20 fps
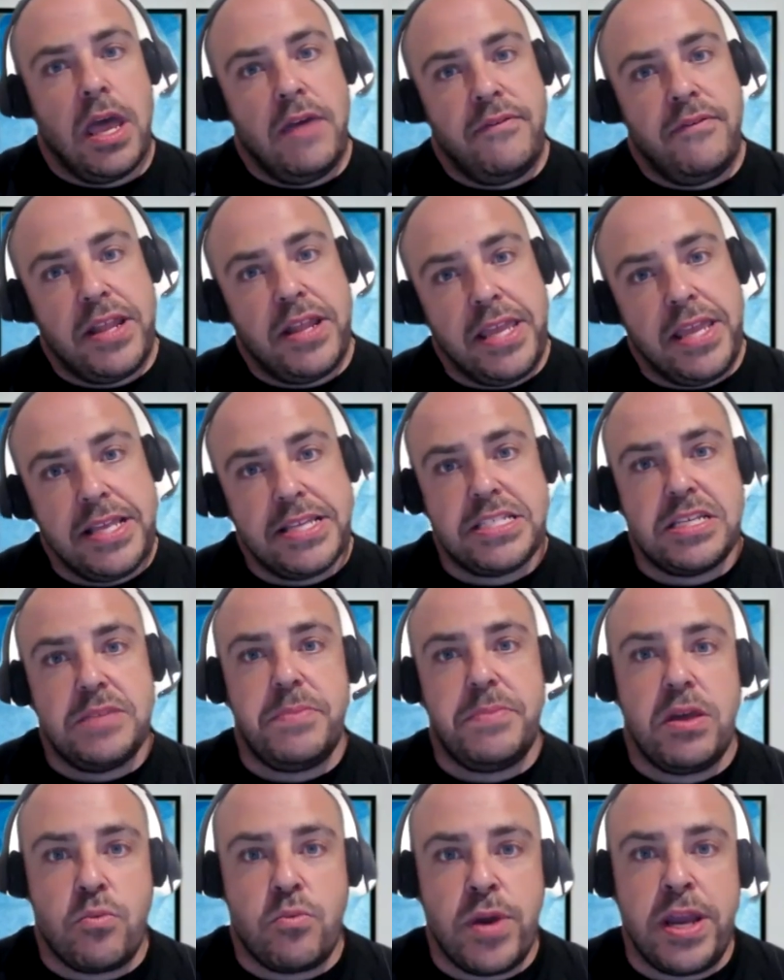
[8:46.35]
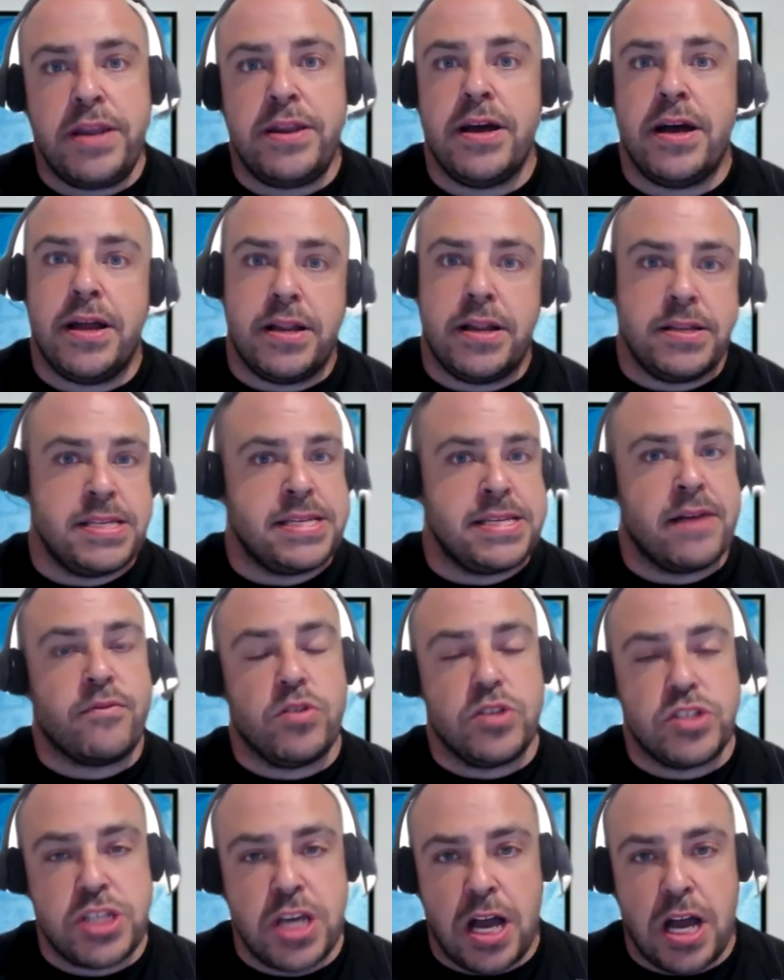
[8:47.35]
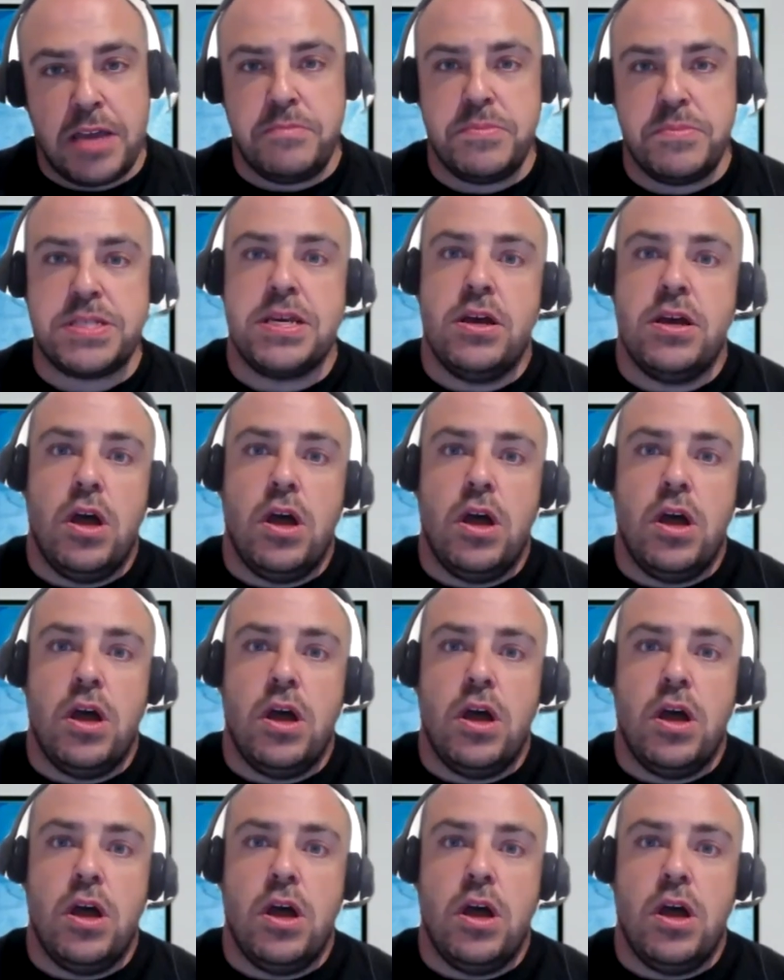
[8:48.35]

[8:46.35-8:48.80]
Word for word: if it needs to be redone several times,